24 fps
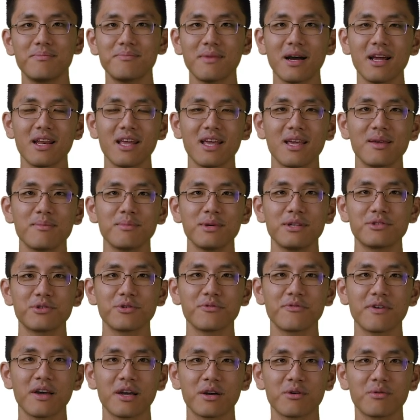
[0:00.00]
My name is
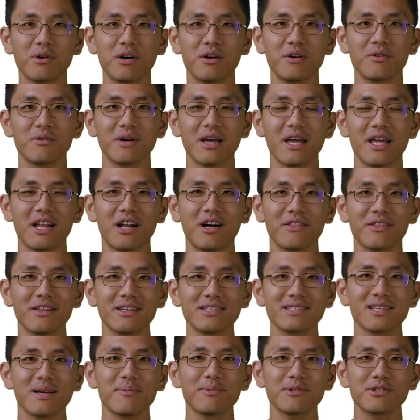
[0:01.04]
Yufeng Guo, and on
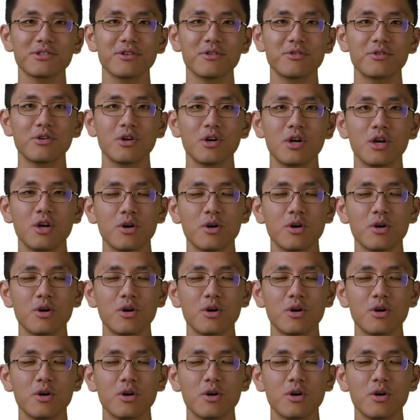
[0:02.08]
this episode,